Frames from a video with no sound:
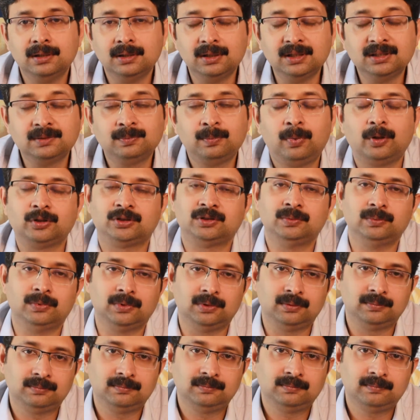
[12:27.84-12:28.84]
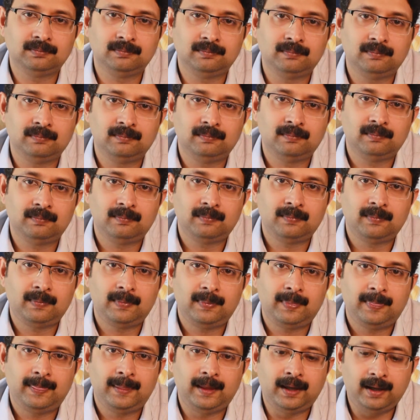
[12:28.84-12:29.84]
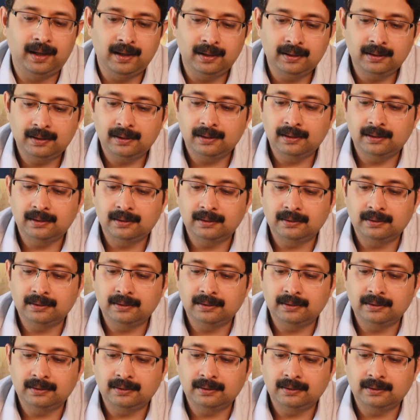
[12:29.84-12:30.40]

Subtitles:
is possible. And